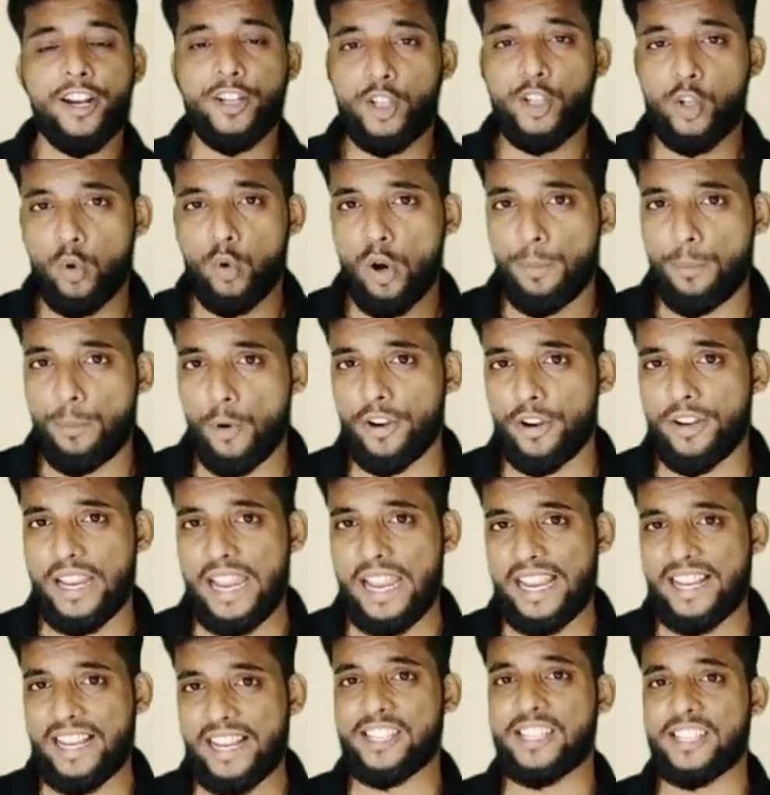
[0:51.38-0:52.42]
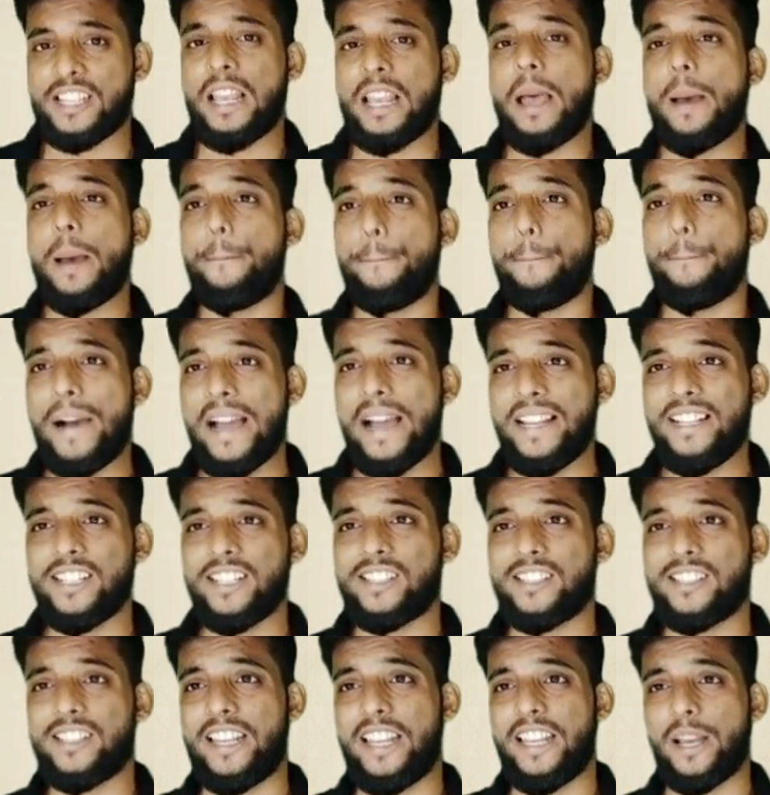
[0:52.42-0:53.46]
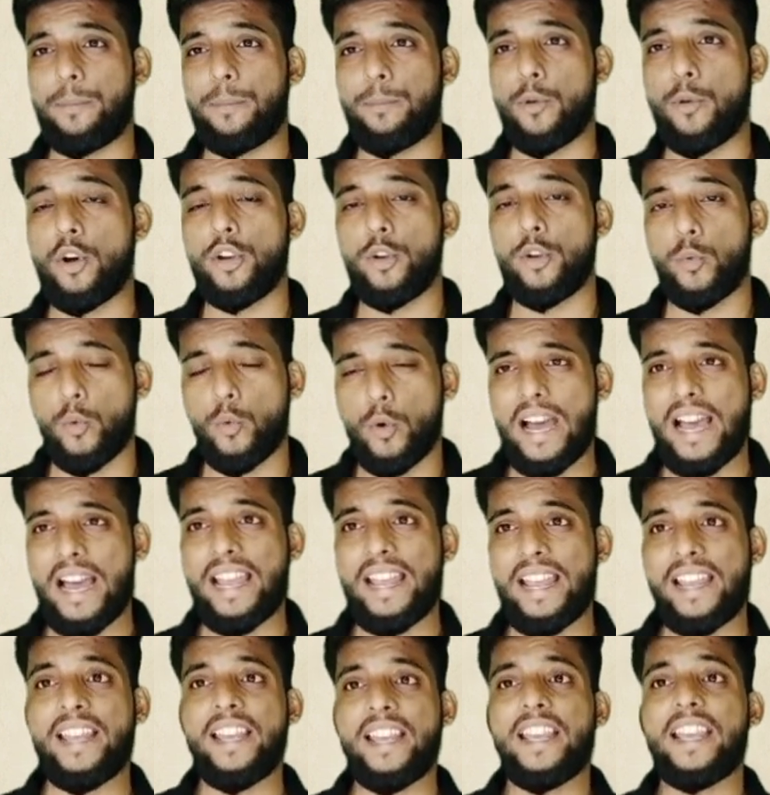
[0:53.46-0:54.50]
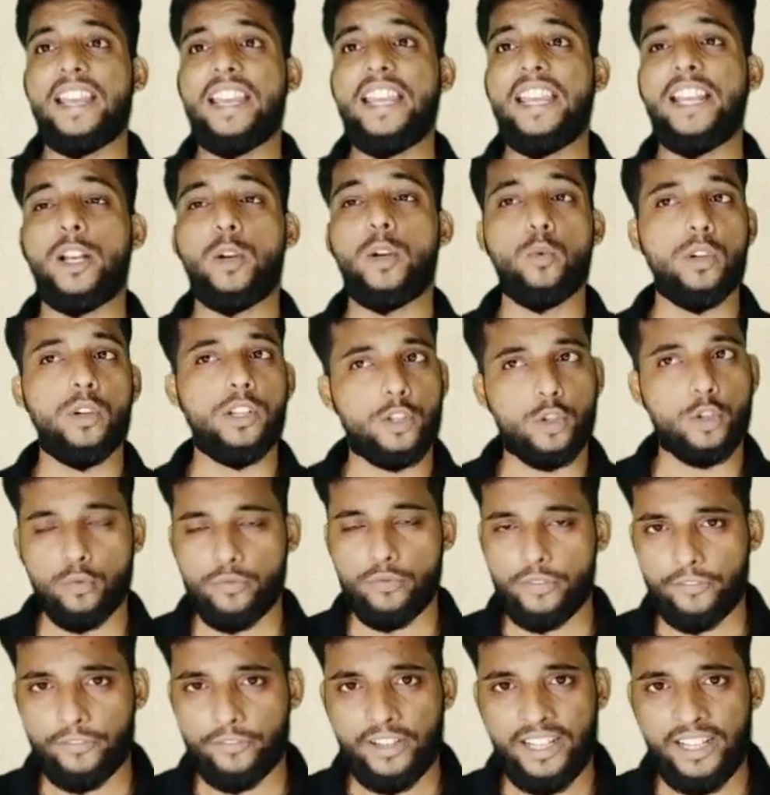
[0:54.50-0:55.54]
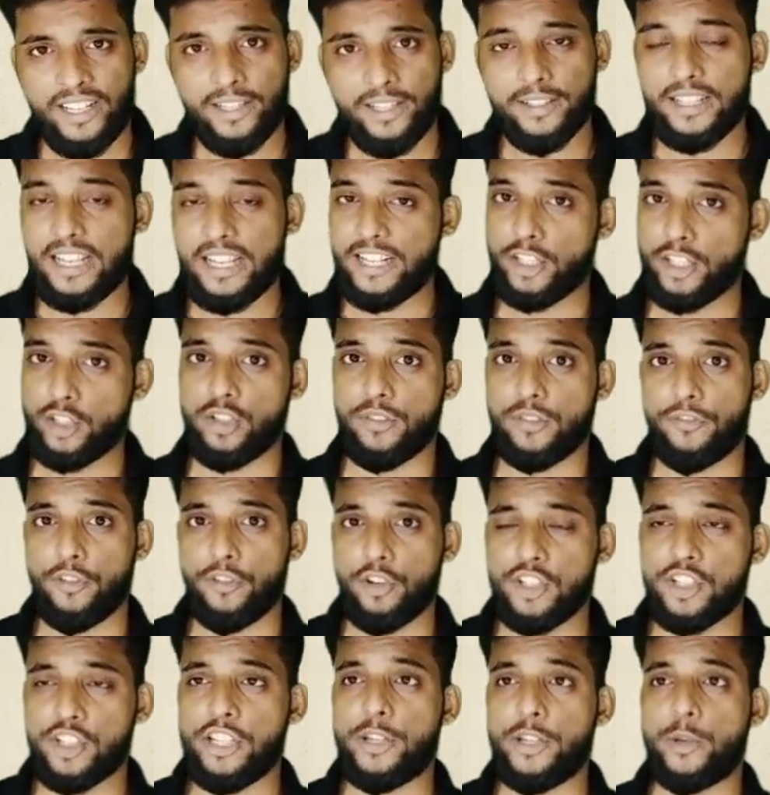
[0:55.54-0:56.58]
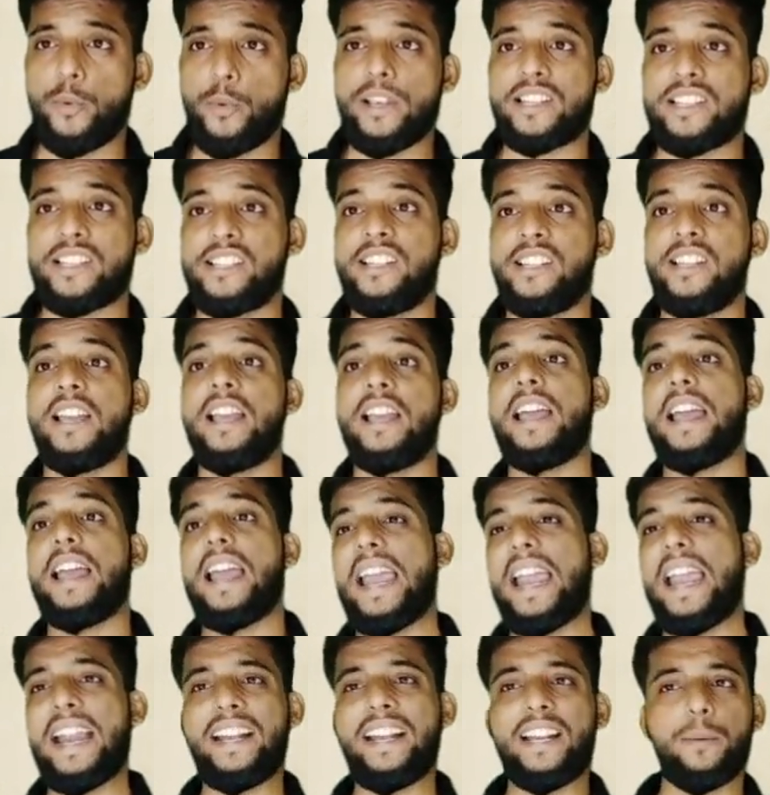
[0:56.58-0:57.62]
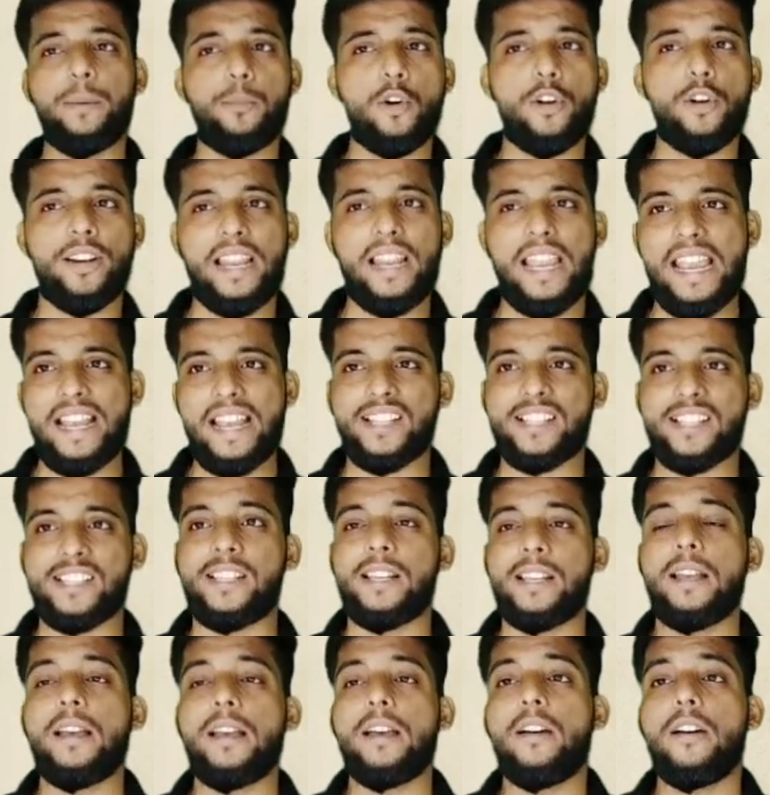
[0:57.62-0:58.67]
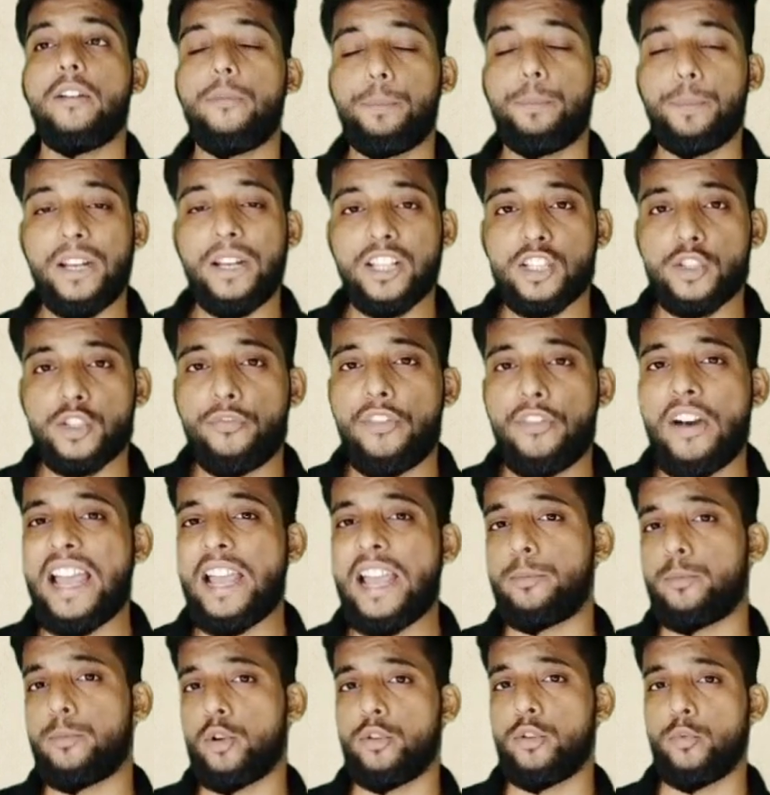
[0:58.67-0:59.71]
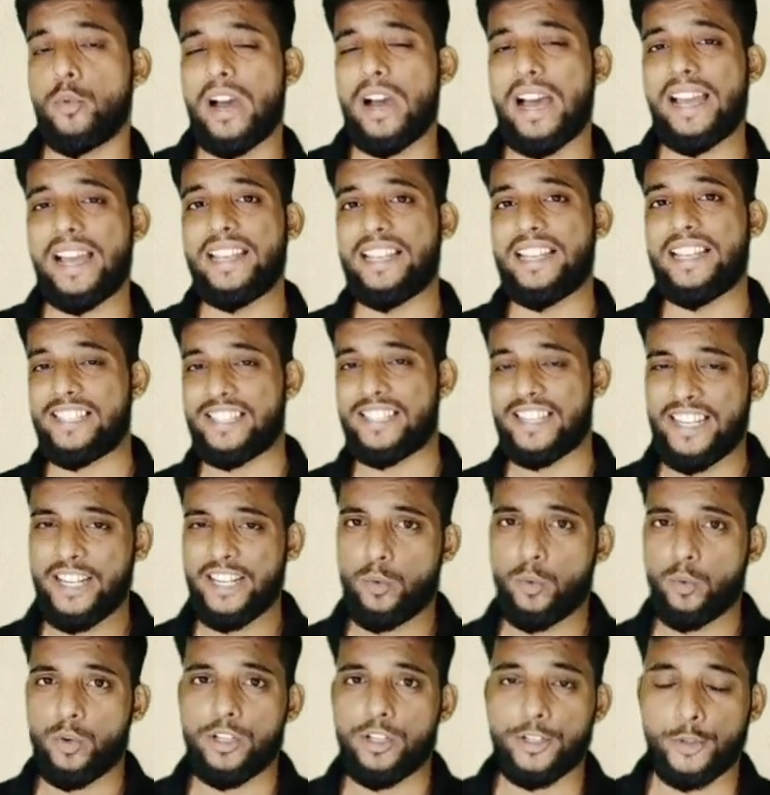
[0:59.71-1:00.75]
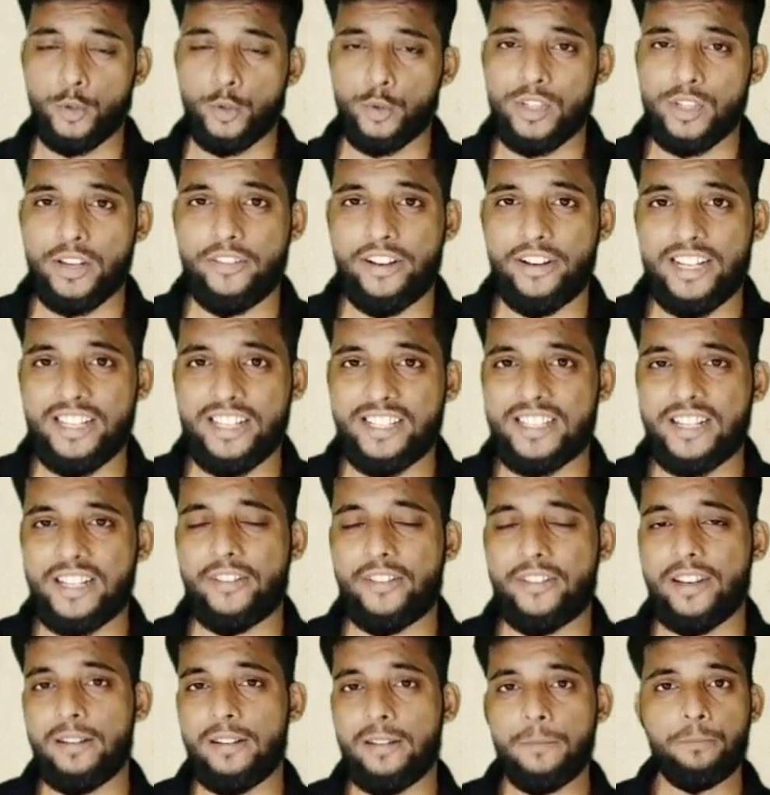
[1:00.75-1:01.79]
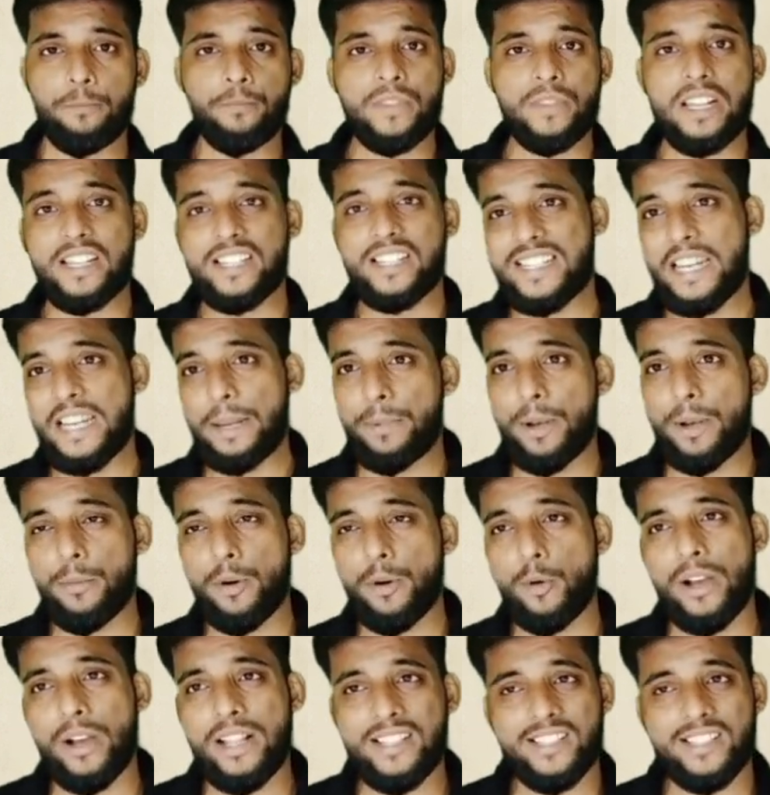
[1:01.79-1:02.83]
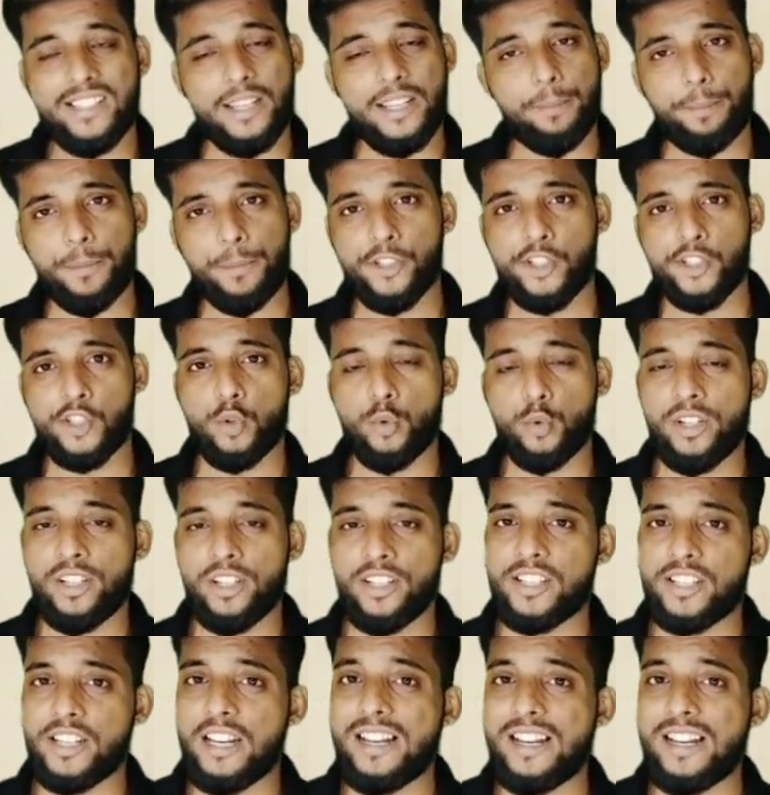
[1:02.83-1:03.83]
2 upon x minus 3 upon y equals to 15. That is the first equation. 8 upon x plus 5 upon y is equals to 77. Step number 1, simple students.